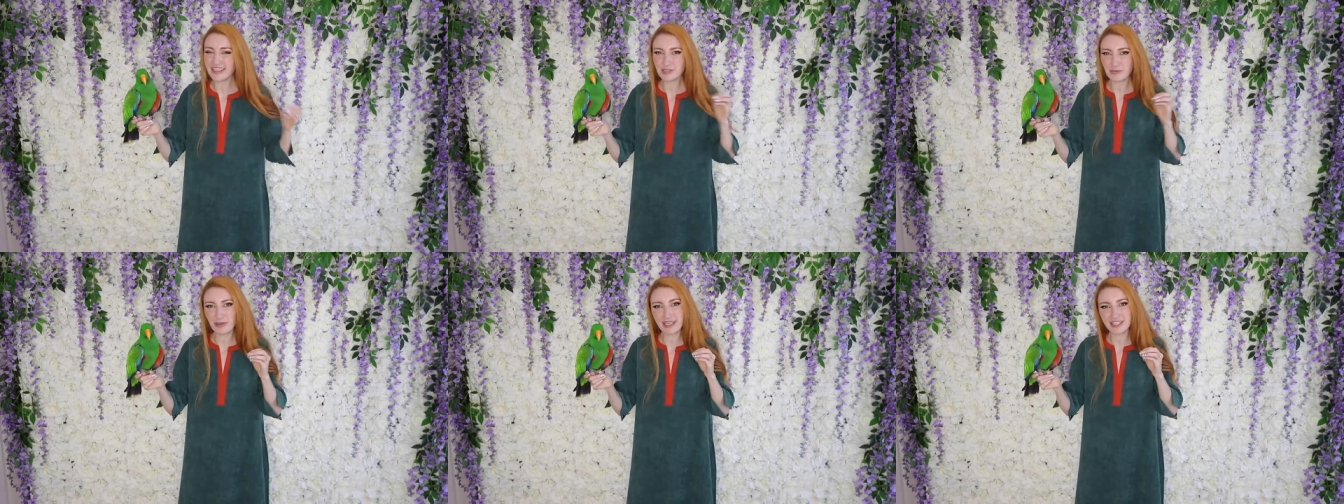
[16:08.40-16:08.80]
In
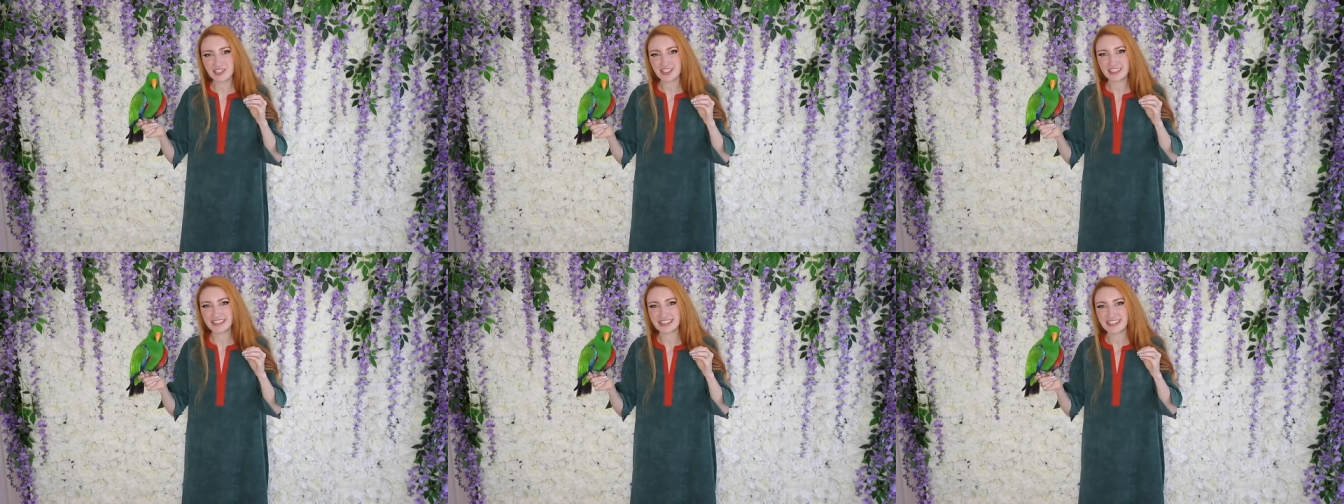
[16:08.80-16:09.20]
the
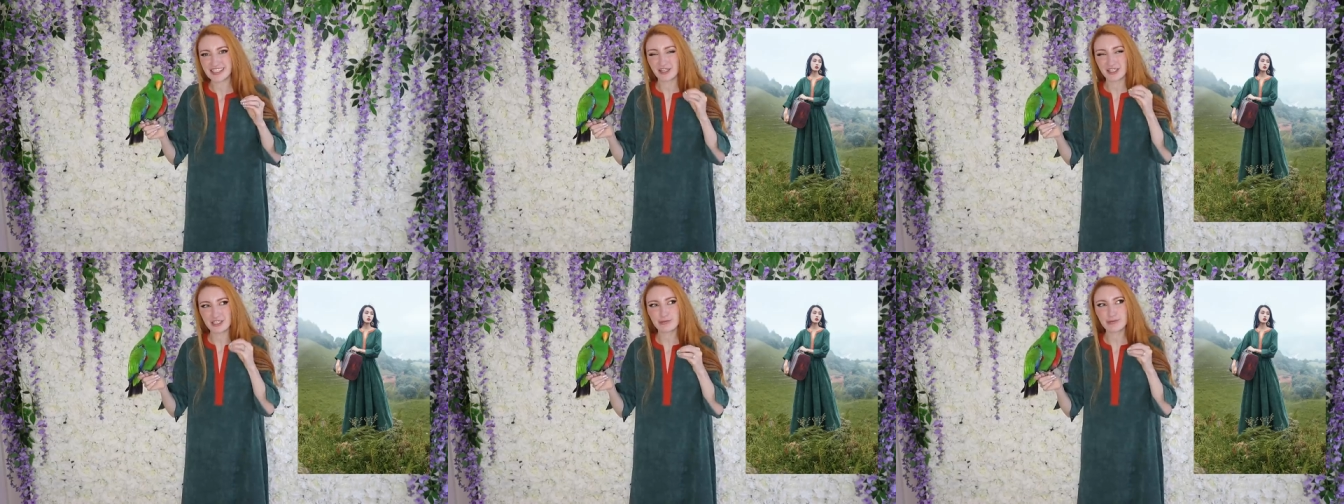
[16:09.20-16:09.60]
pictures,
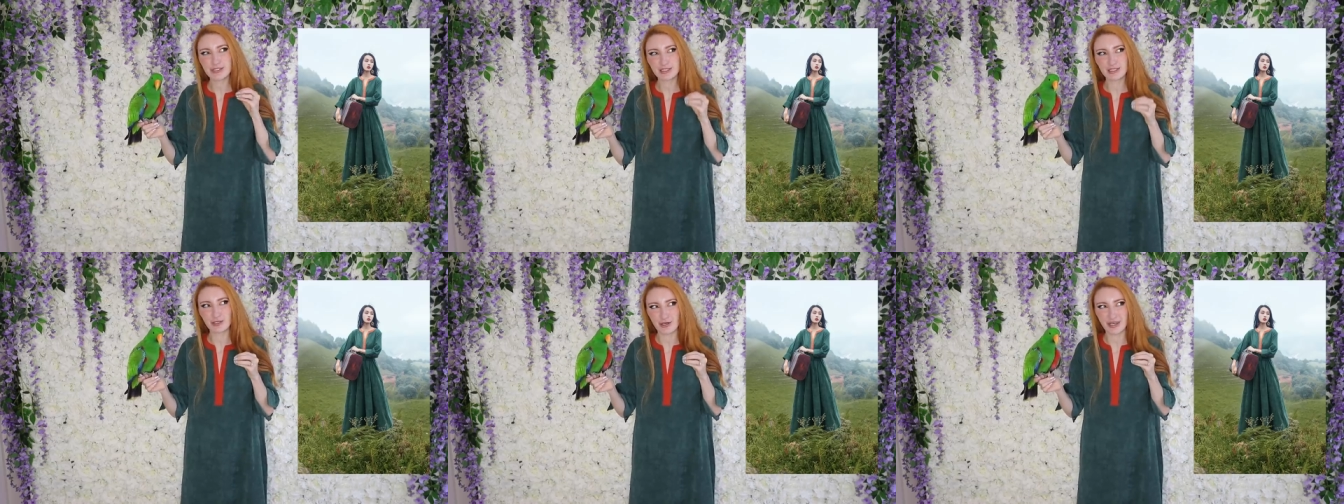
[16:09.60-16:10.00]
this
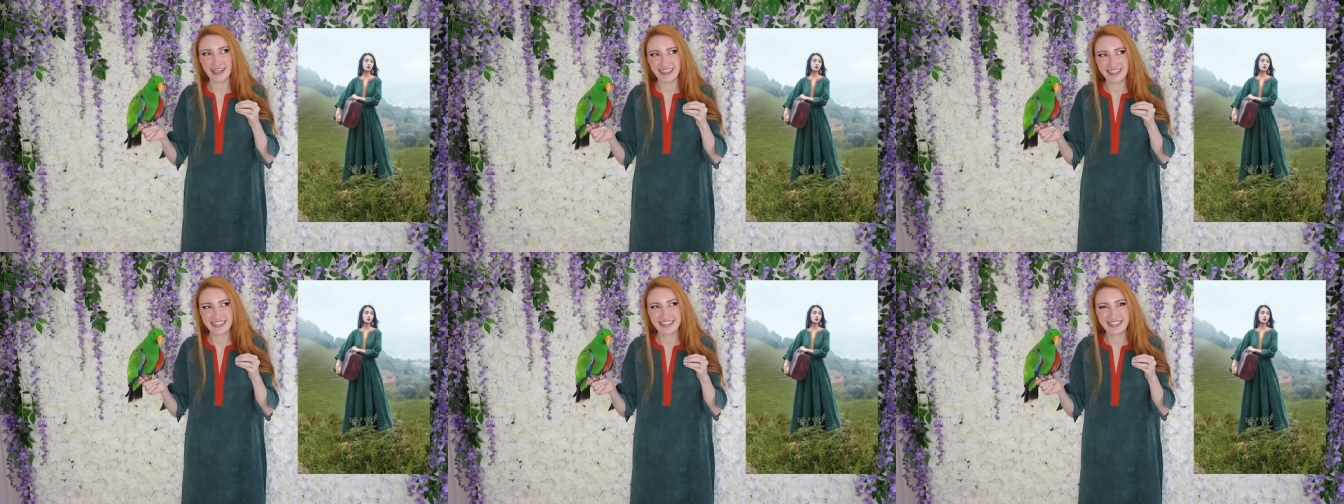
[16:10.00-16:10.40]
was
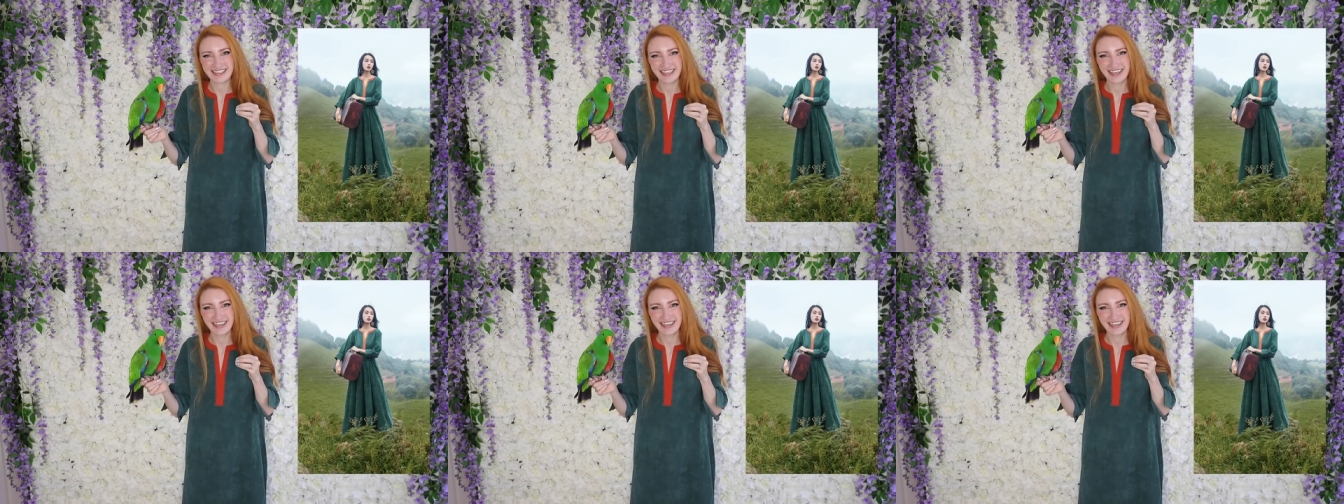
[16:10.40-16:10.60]
glorious.